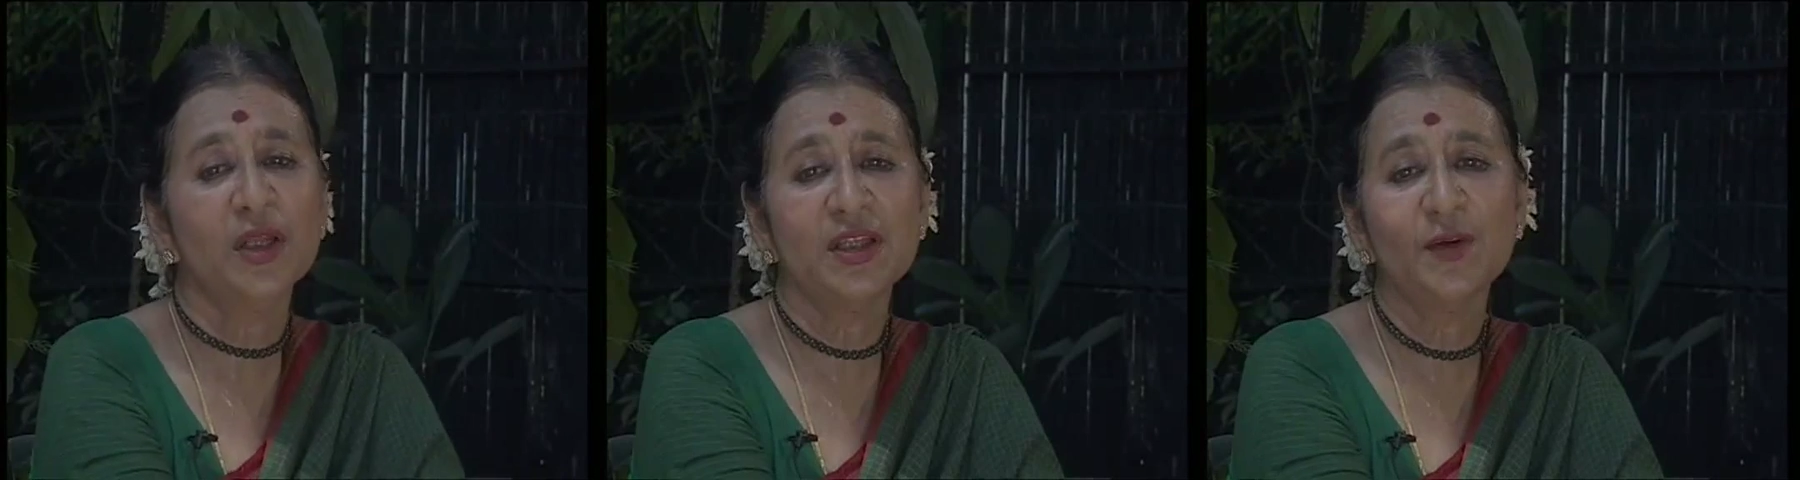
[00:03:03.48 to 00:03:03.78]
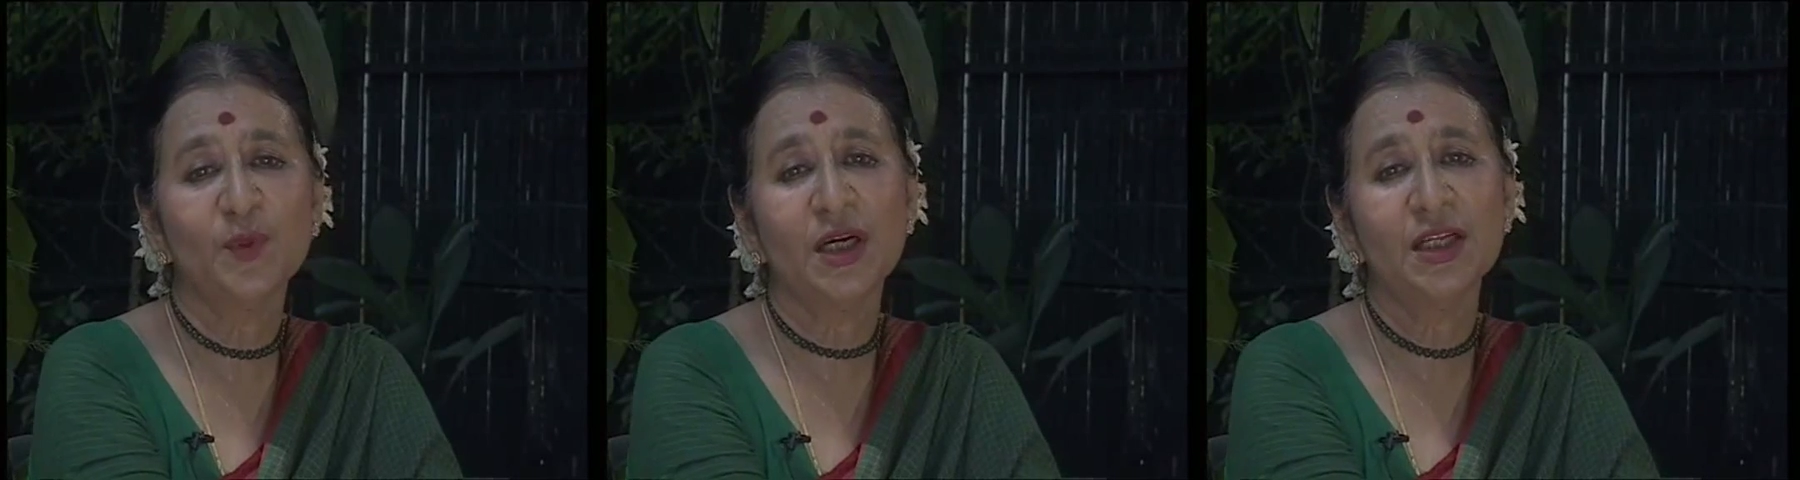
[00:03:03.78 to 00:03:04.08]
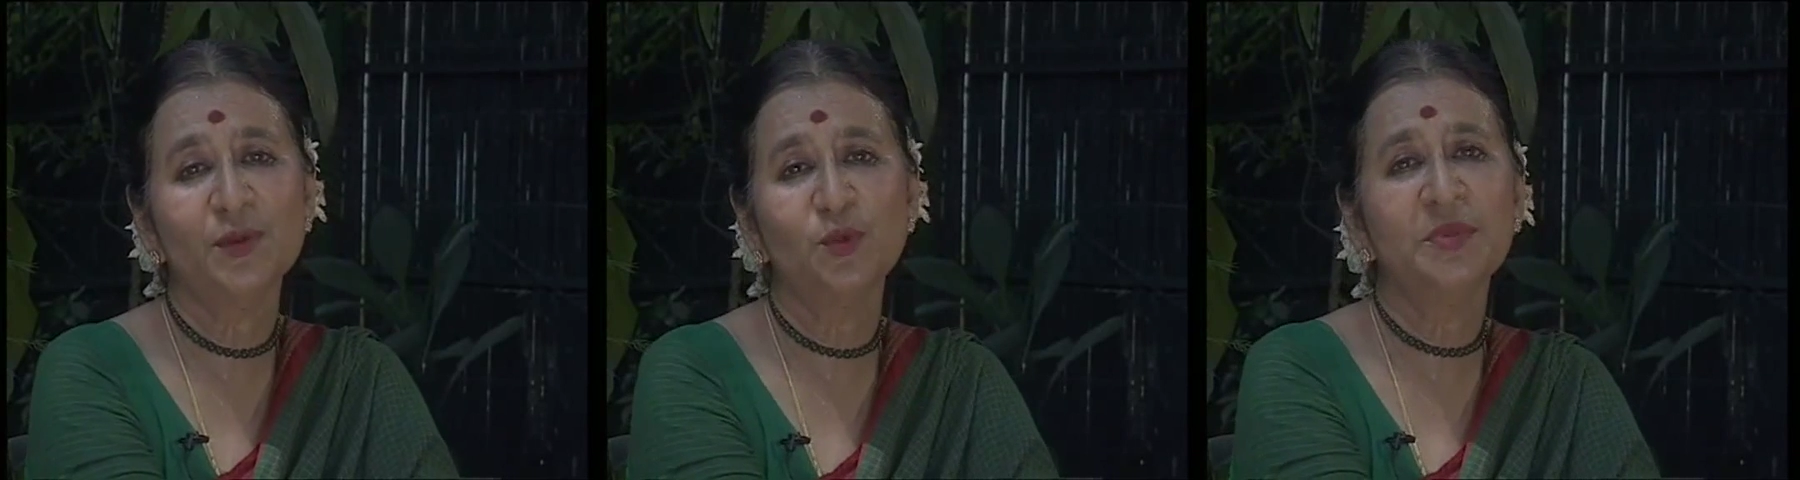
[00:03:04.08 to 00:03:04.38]
what they
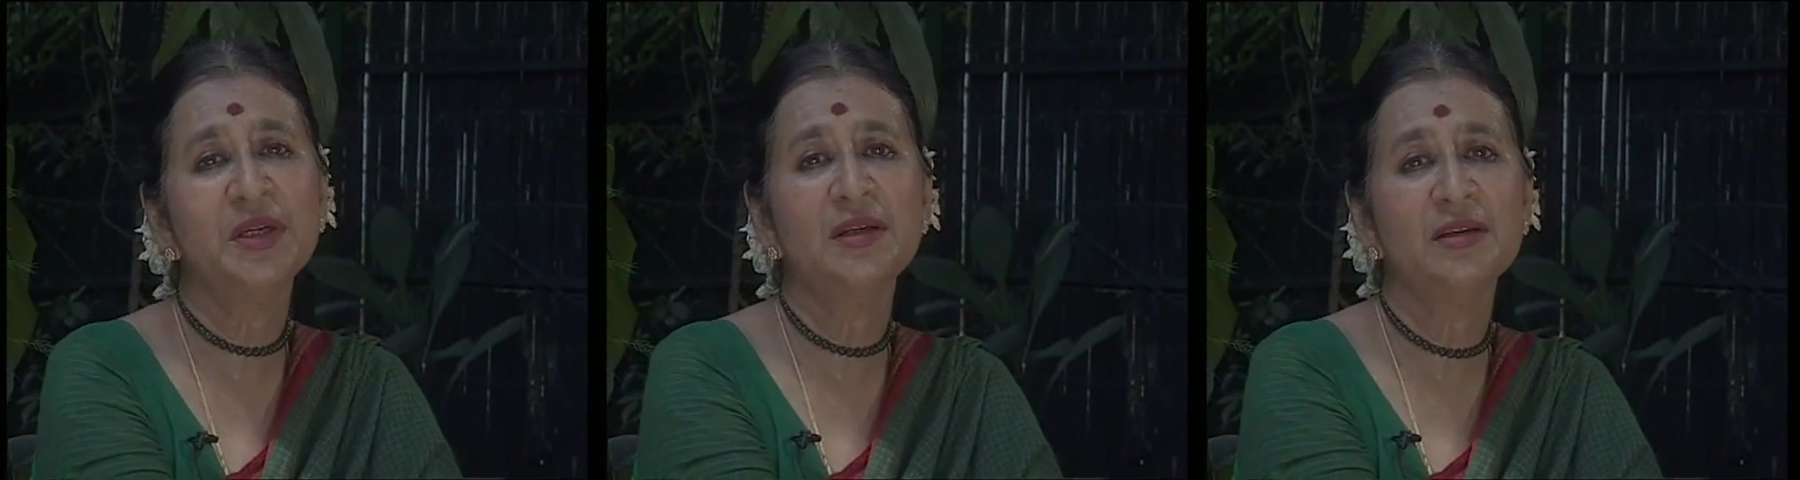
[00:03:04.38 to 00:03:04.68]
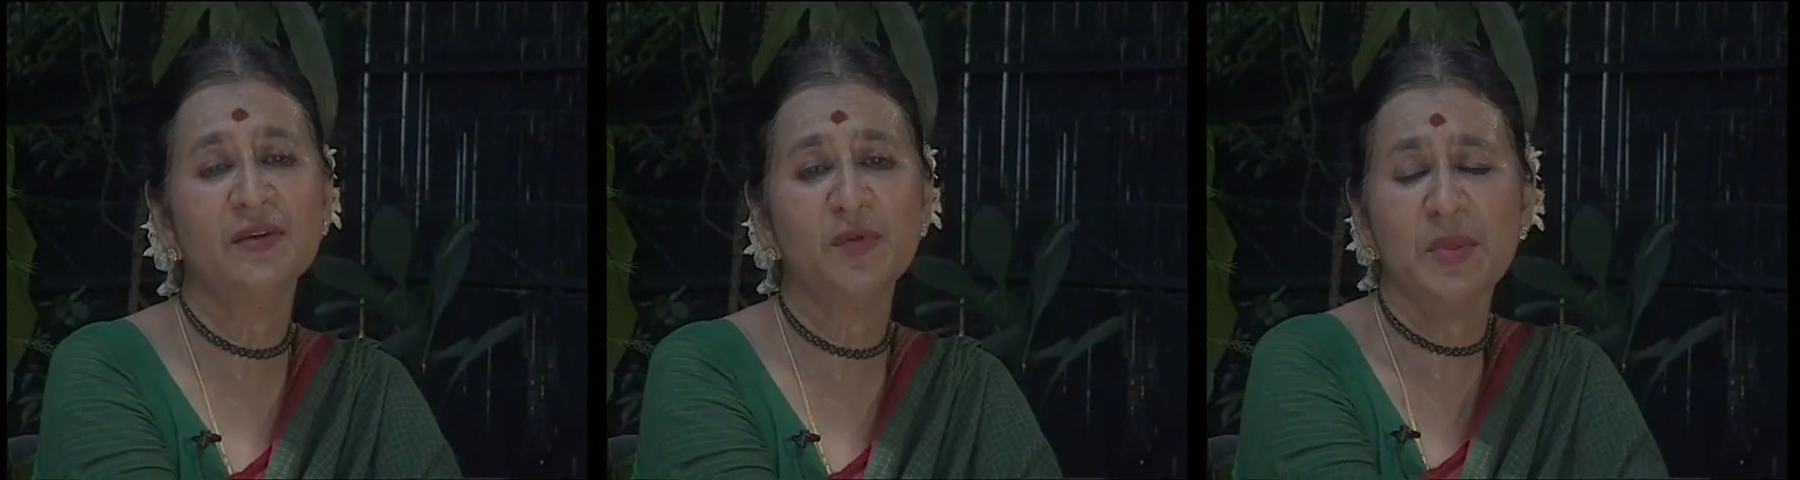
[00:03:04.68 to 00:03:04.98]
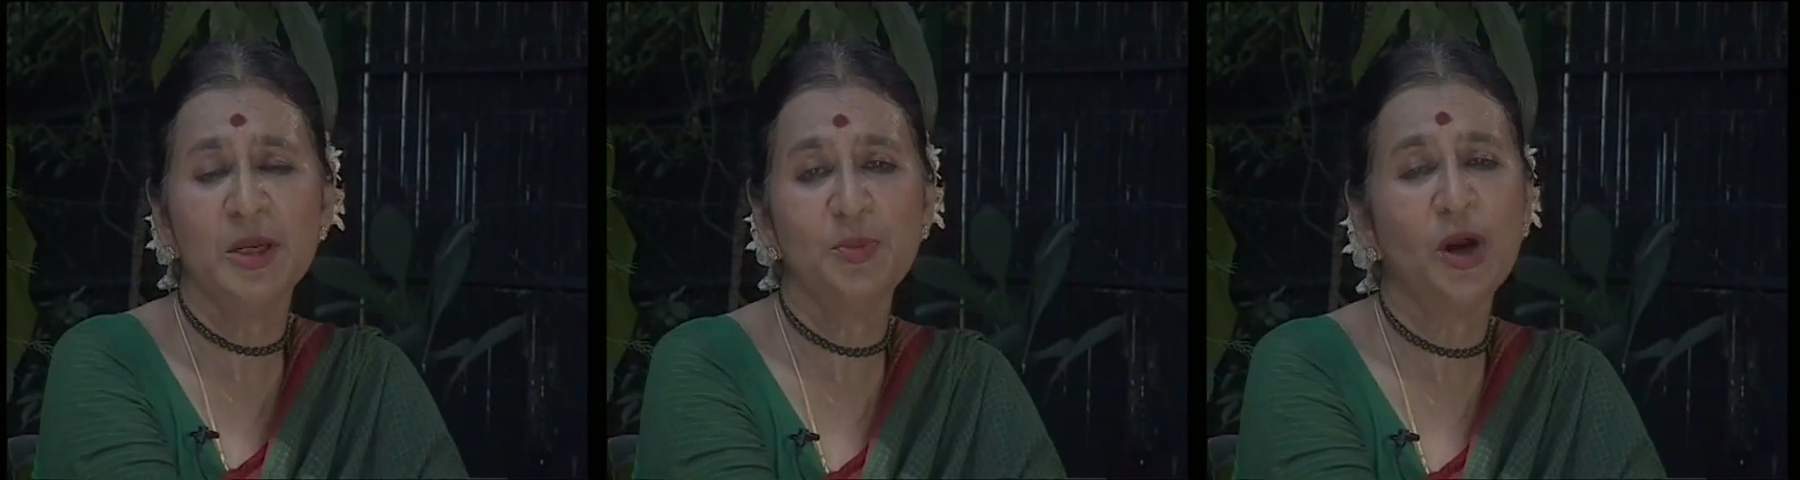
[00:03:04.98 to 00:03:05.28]
were, the
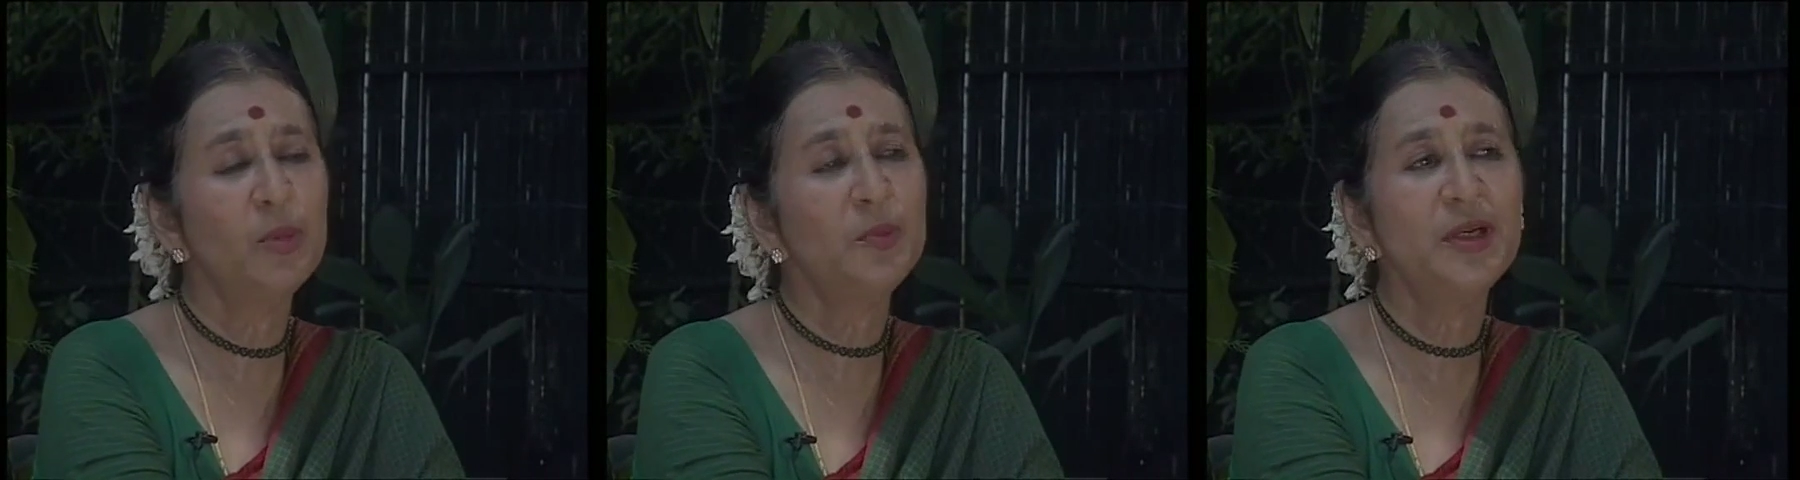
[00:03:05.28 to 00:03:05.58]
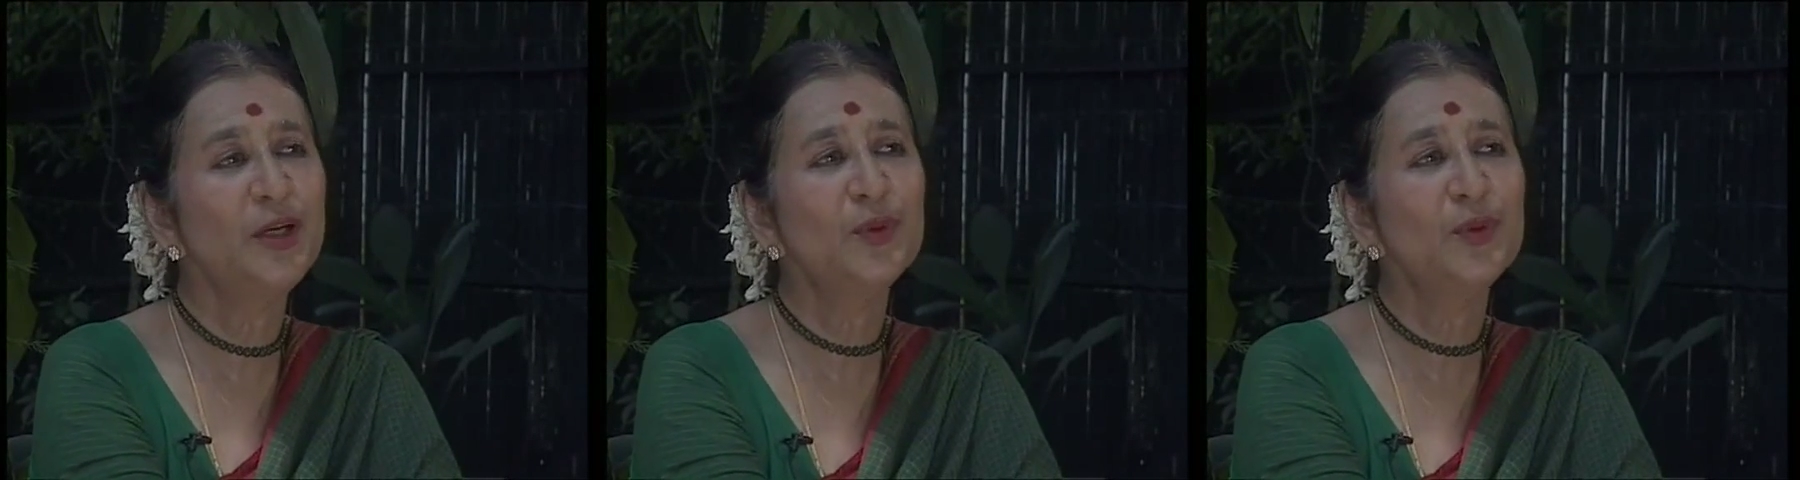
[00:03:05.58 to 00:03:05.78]
women probably